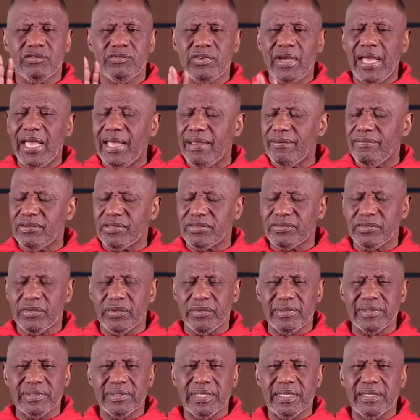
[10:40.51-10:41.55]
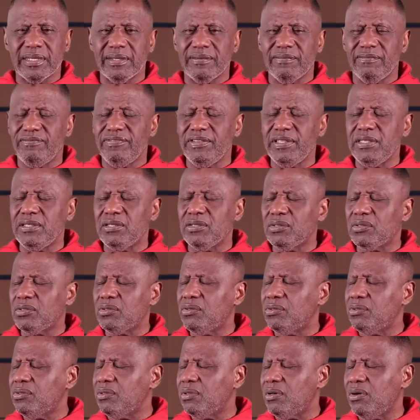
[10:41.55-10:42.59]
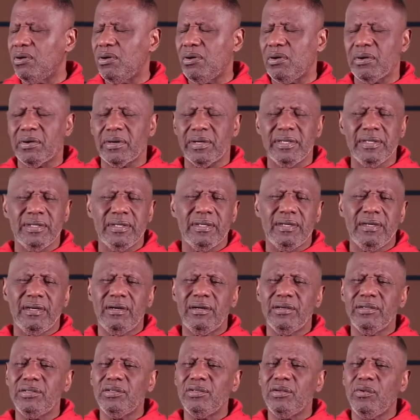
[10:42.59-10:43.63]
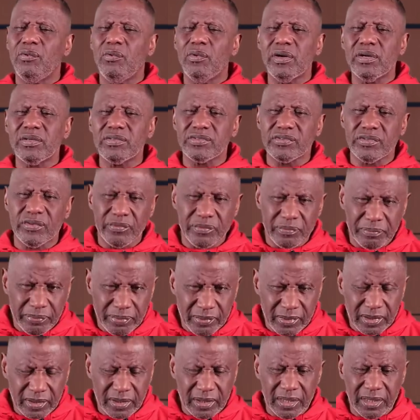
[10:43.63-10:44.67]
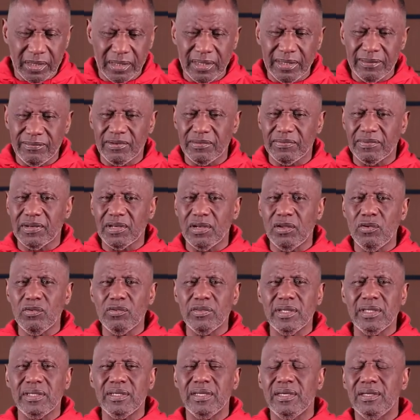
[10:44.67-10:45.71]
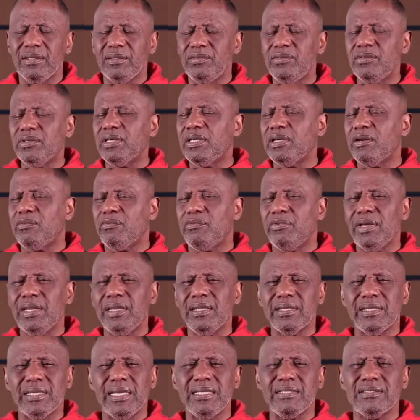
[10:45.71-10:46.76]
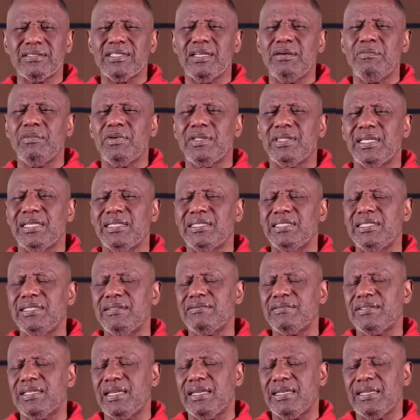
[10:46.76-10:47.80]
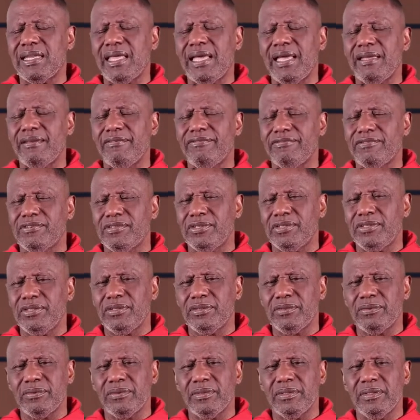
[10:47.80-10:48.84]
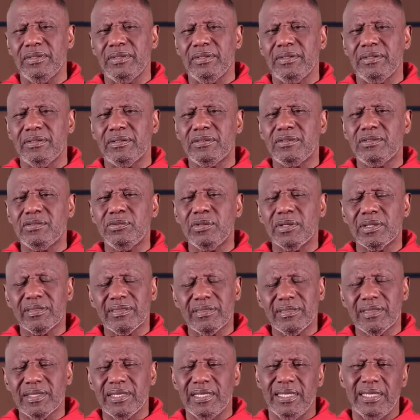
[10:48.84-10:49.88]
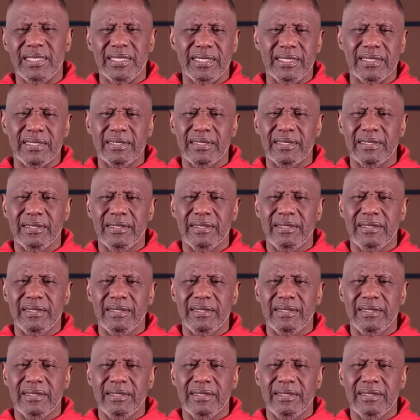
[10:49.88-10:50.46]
drive a certain vehicle or you know, wear a certain level of clothing. You're going to relegate someone that gives their life to you to a thing.